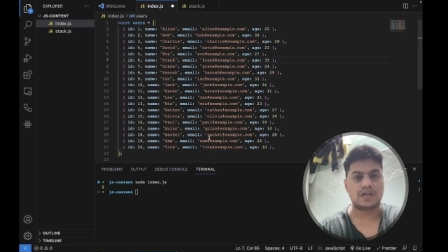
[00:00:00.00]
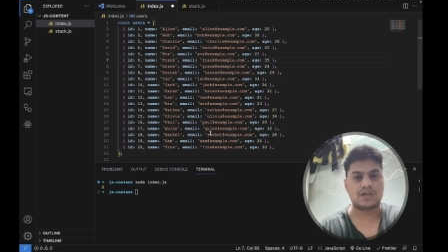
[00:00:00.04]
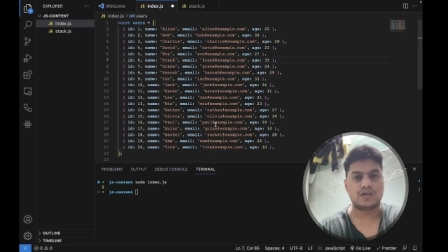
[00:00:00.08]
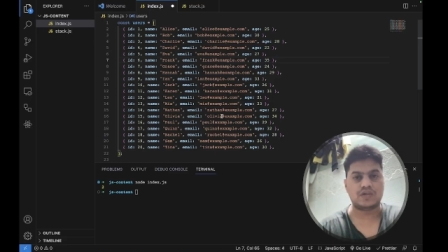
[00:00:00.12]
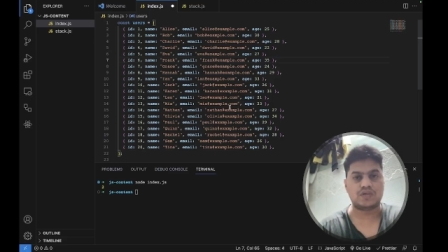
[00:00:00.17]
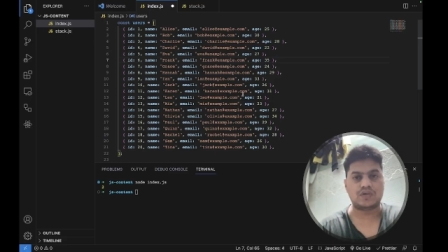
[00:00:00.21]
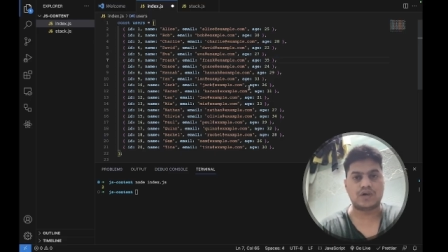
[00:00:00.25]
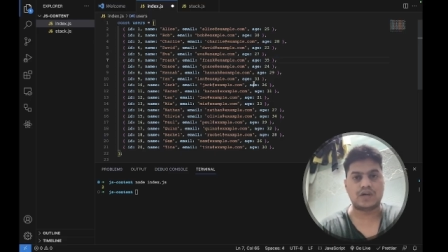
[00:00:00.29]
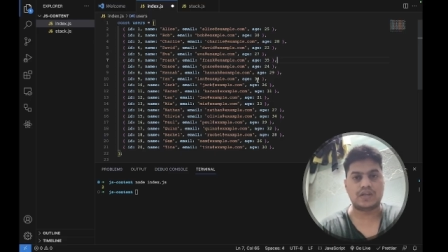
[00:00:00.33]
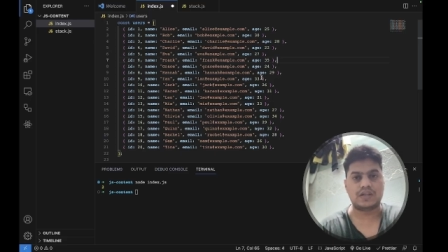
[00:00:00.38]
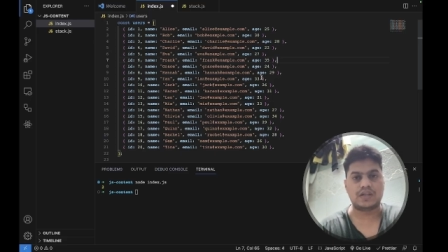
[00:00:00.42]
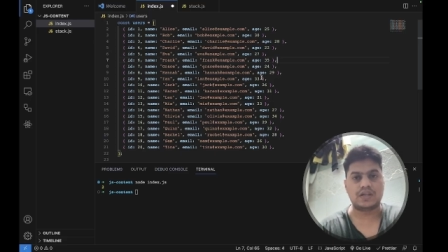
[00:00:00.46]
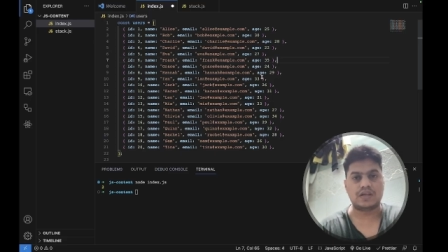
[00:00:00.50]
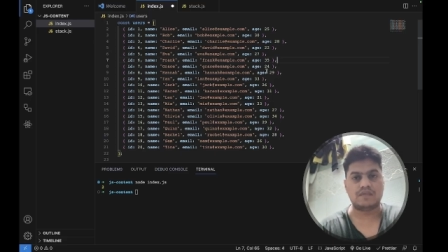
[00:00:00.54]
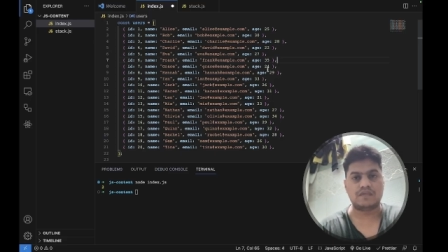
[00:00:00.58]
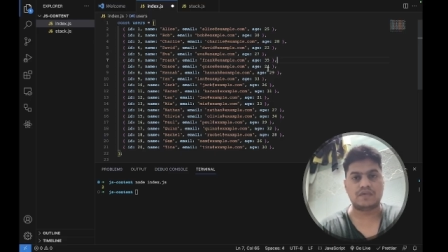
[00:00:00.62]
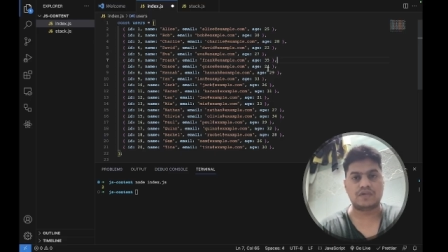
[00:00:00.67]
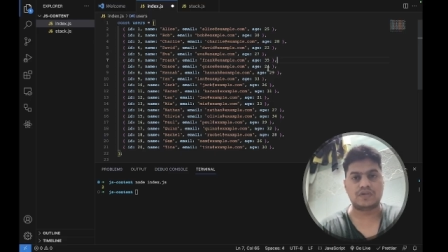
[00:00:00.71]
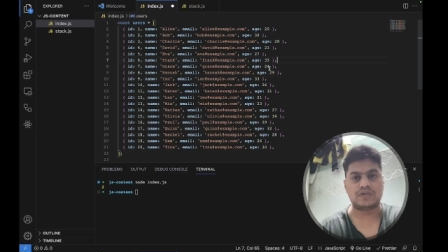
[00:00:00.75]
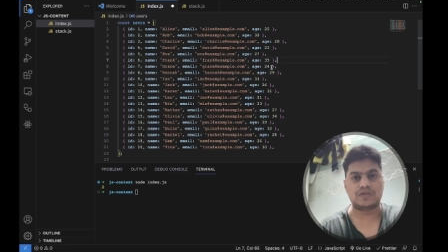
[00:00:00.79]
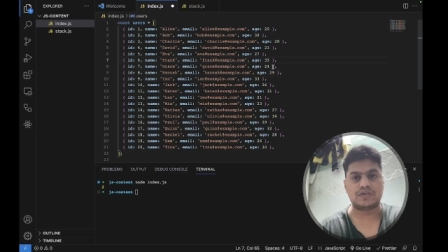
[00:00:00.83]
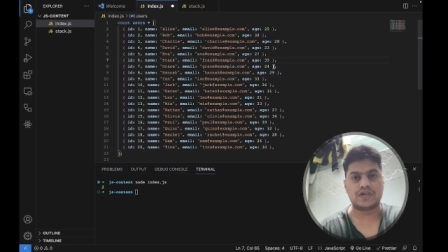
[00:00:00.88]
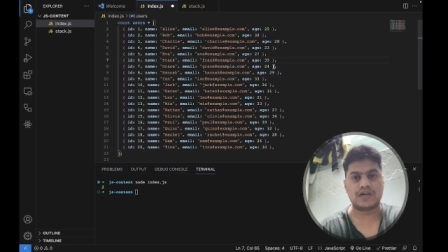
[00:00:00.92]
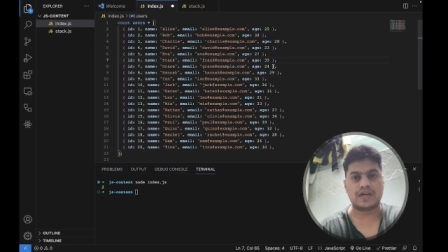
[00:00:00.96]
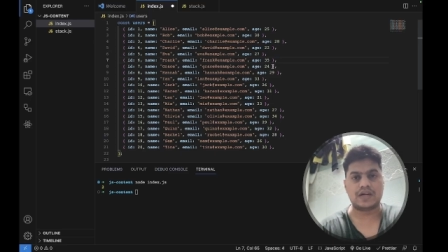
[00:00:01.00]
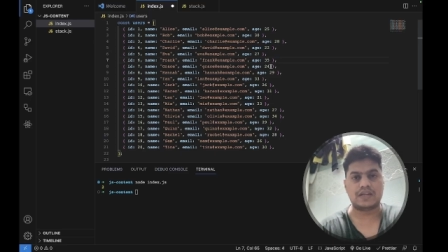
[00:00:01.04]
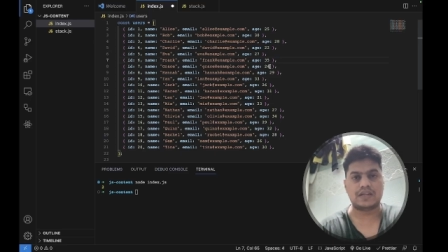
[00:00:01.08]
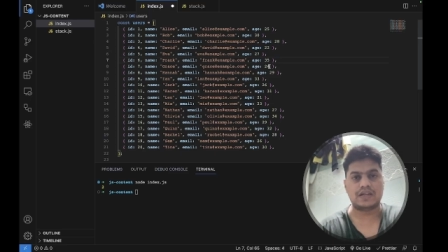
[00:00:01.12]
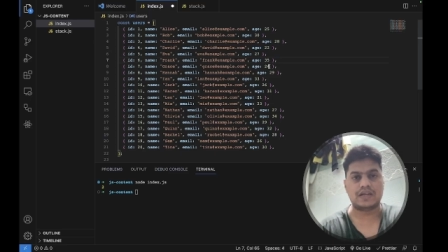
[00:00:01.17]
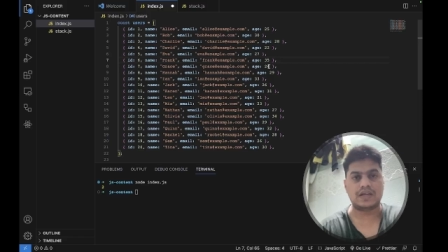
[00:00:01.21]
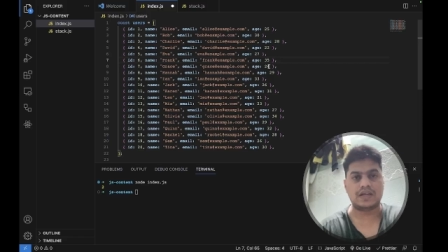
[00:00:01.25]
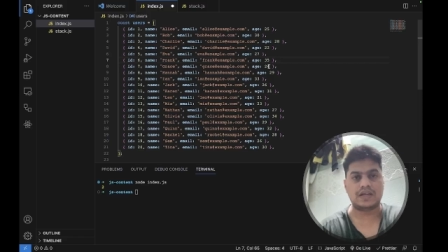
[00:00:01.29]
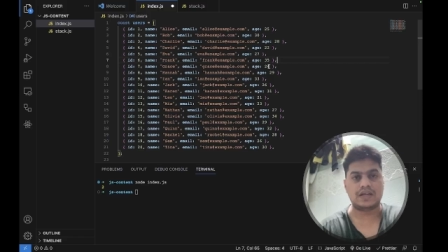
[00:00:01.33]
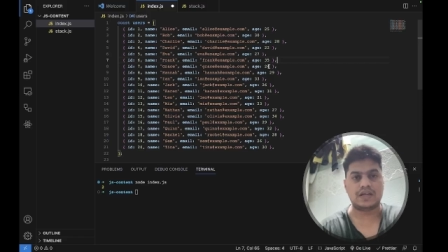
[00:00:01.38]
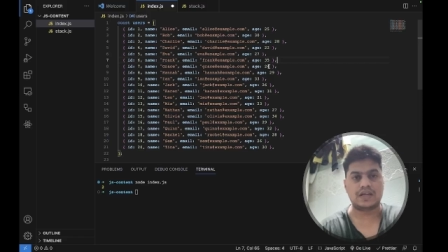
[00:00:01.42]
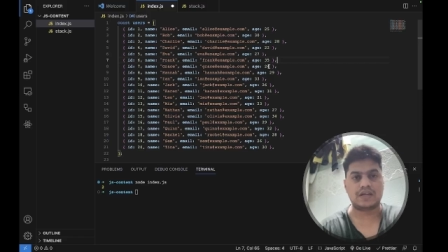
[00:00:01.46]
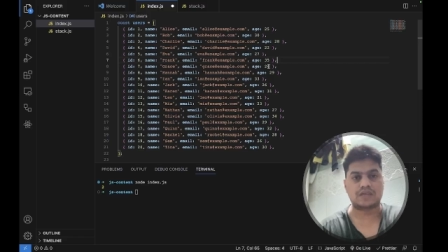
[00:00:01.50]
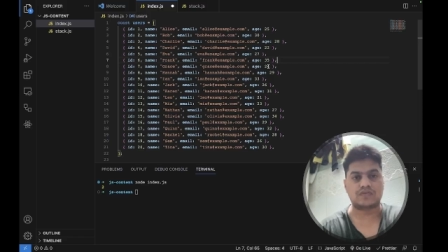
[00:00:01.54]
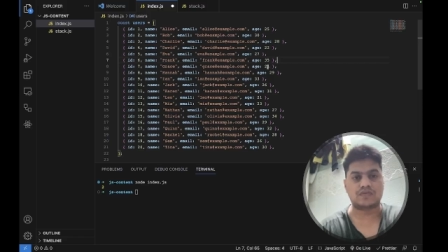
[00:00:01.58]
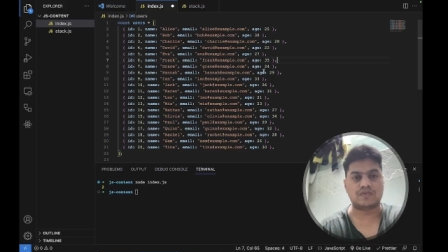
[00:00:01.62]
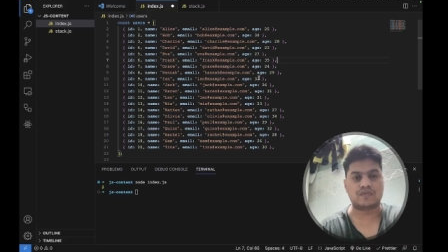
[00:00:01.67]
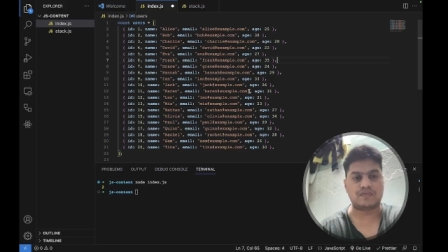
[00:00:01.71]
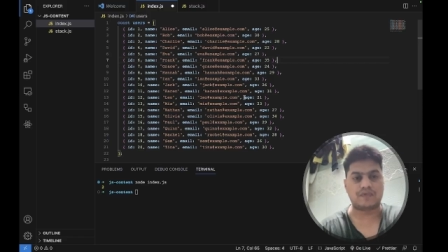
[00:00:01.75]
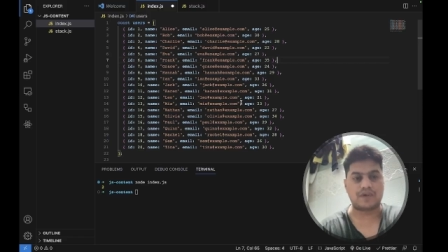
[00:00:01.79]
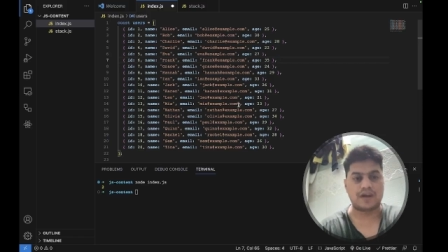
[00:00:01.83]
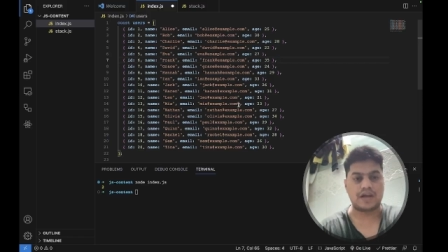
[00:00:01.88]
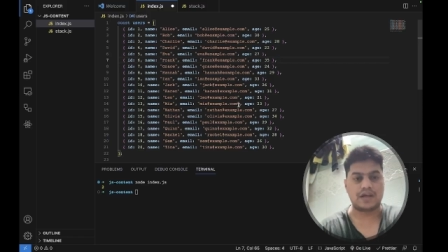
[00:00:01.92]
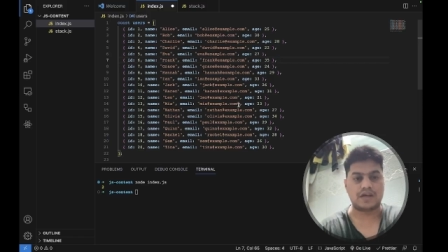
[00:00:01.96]
So I think we should get the index of
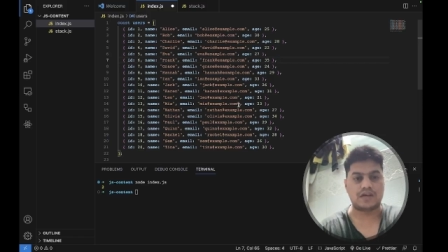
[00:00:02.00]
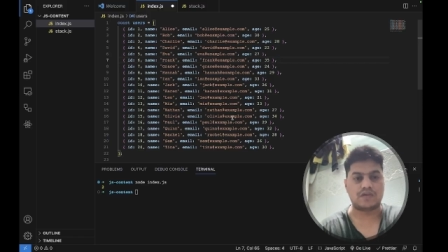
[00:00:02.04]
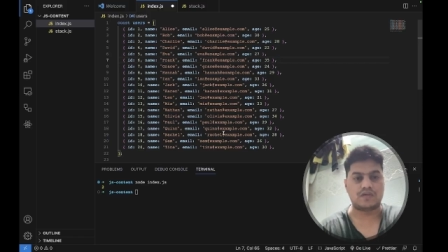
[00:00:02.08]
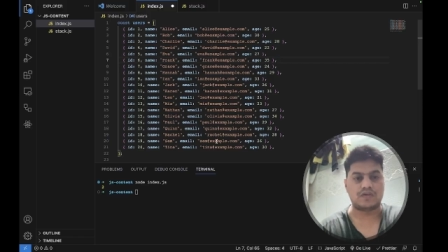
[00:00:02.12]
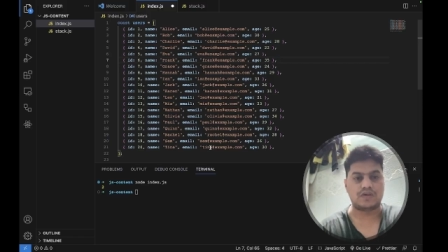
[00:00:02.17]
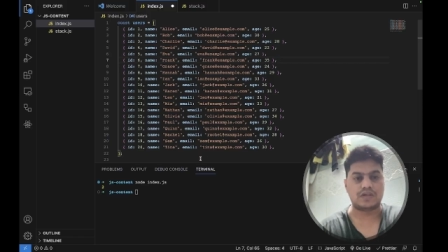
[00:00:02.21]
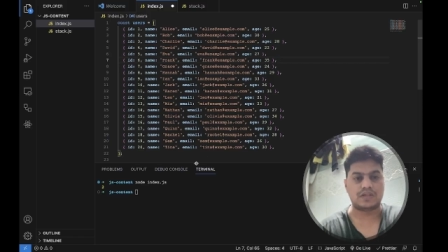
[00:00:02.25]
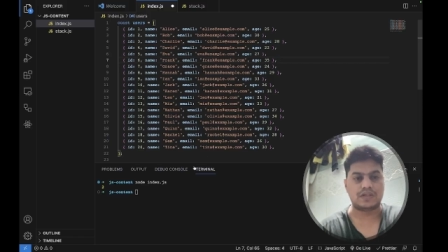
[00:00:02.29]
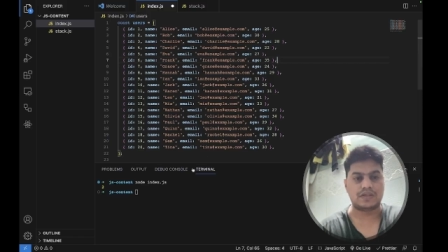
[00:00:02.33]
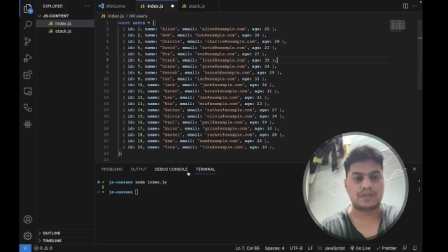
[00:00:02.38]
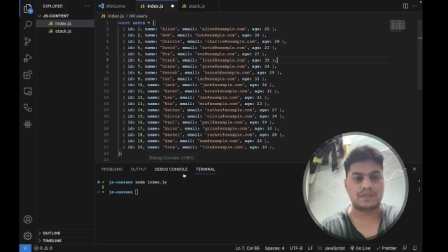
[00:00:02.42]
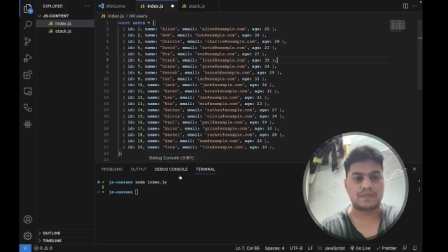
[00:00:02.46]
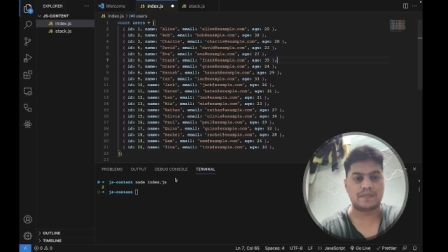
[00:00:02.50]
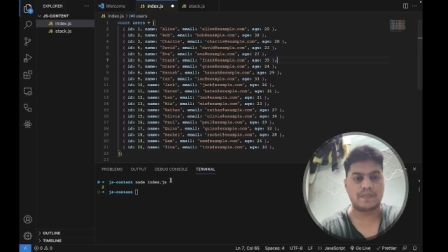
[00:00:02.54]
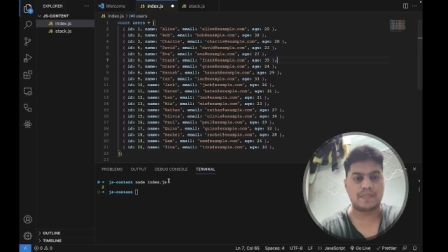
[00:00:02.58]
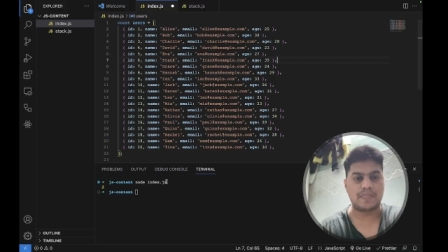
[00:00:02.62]
Frank only.